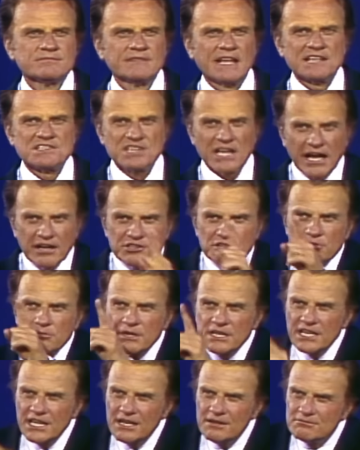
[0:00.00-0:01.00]
That's how you're
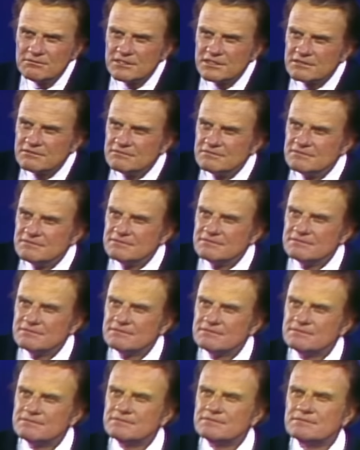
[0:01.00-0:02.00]
redeemed.
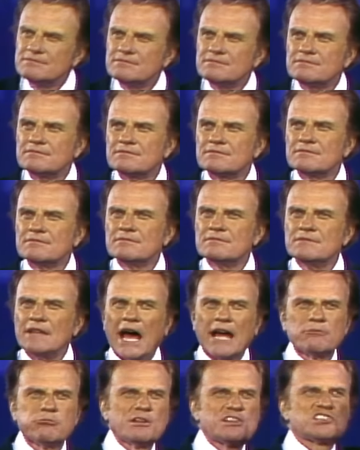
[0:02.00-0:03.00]

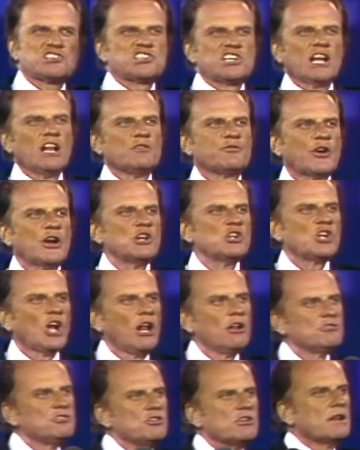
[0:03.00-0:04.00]
Not with silver and gold.